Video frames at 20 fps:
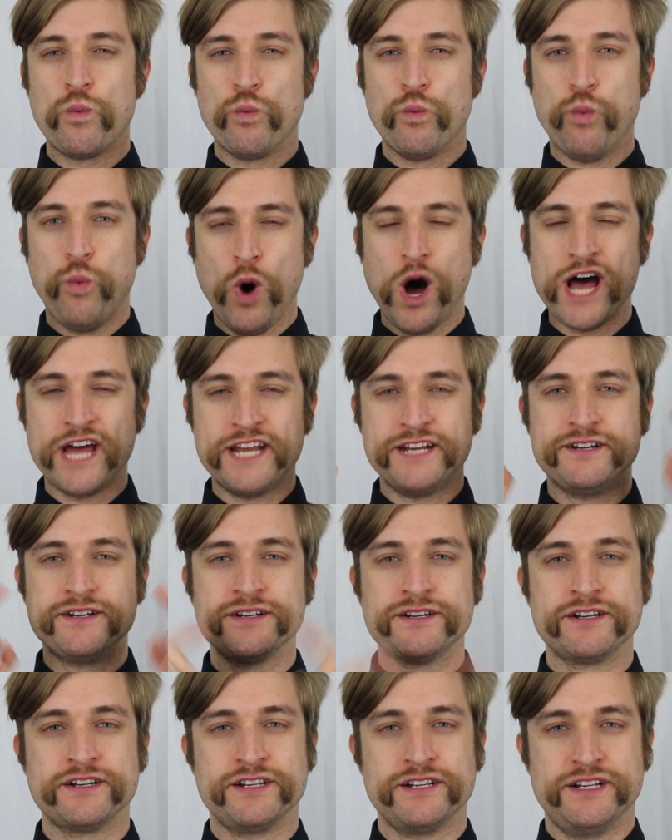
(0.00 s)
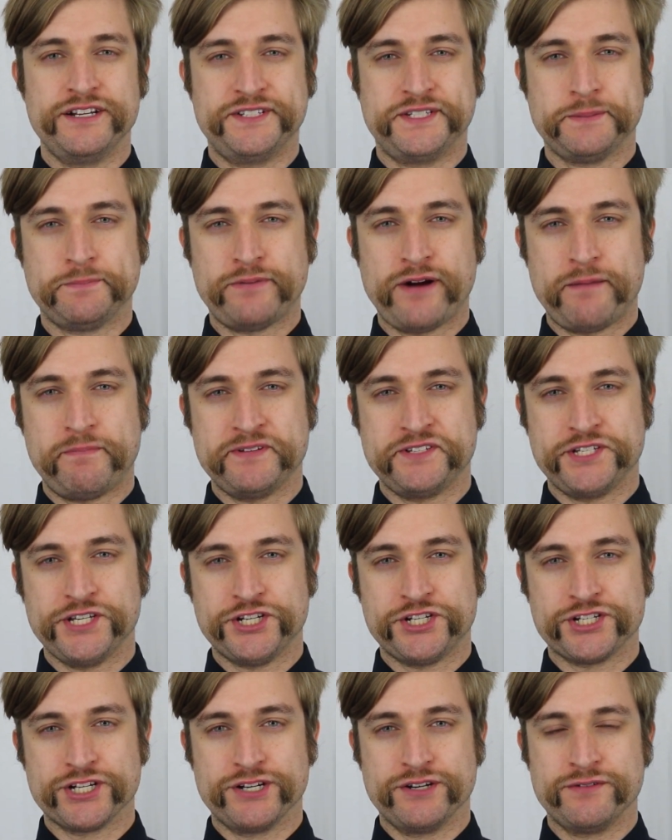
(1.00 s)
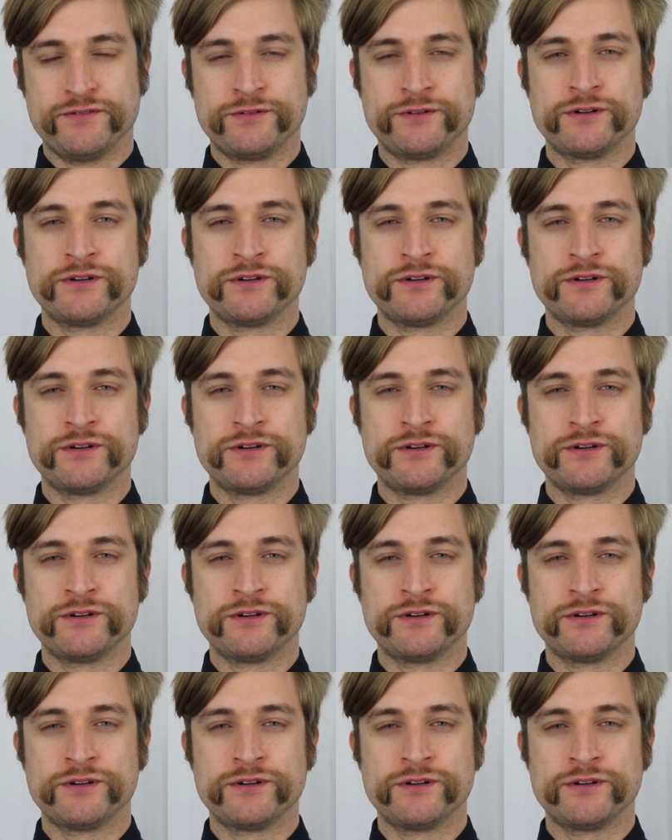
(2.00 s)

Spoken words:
What is a preposition?